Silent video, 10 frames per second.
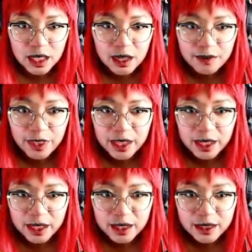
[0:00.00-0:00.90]
I'm
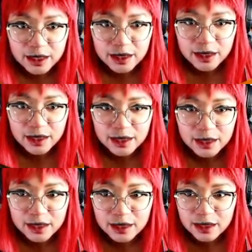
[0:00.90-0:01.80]
like,
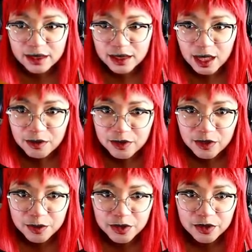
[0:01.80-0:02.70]
that
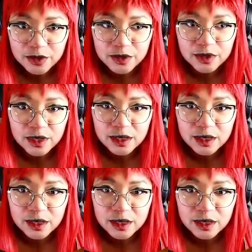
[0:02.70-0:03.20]
one's pulled.